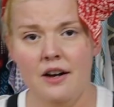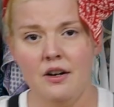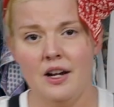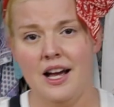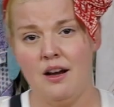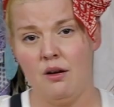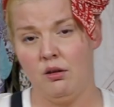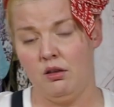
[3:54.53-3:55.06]
out
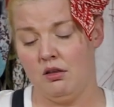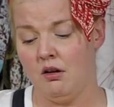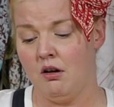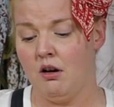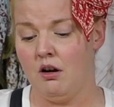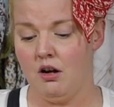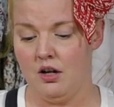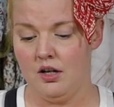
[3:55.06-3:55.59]
how
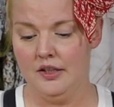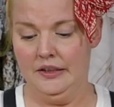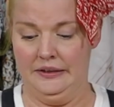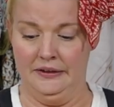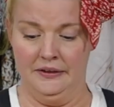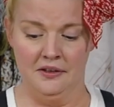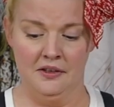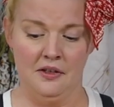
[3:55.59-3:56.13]
long
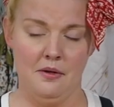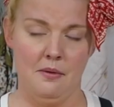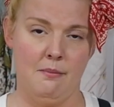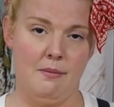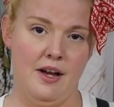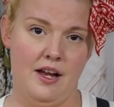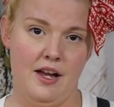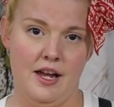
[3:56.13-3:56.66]

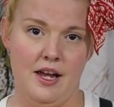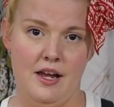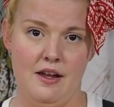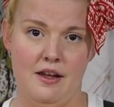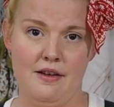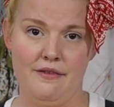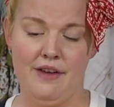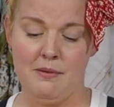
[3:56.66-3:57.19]

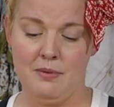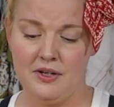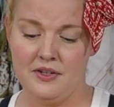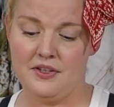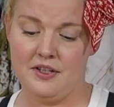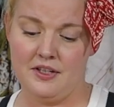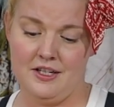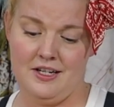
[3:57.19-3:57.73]
my fabric
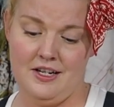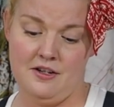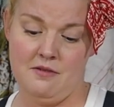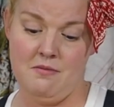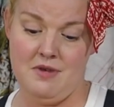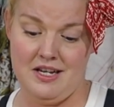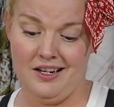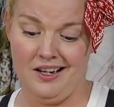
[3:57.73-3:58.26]
is going to need to
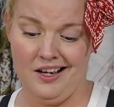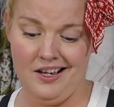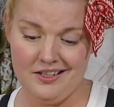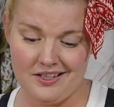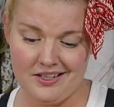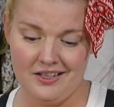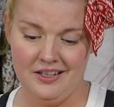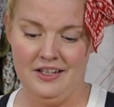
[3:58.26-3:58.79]
be
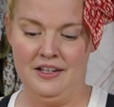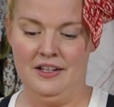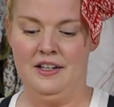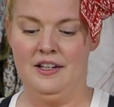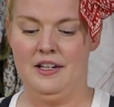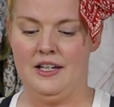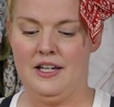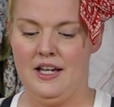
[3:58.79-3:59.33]
cut.
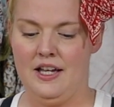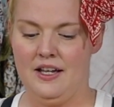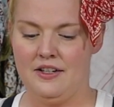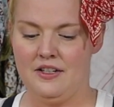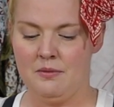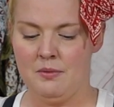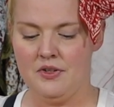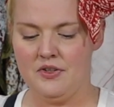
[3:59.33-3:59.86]

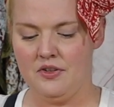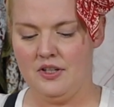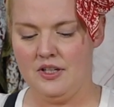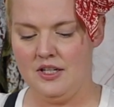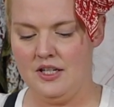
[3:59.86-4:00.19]
And I'm also going